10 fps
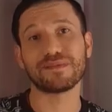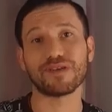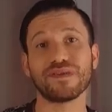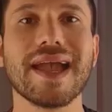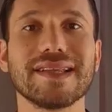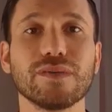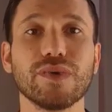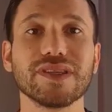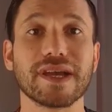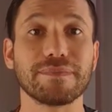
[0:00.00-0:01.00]
of, and
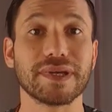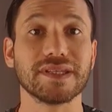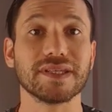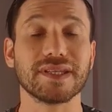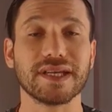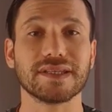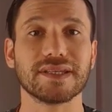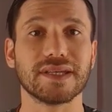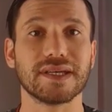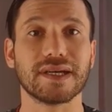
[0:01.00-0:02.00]
what happened that
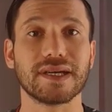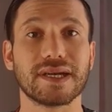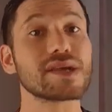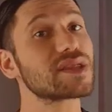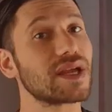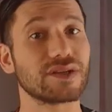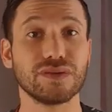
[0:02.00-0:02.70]
I started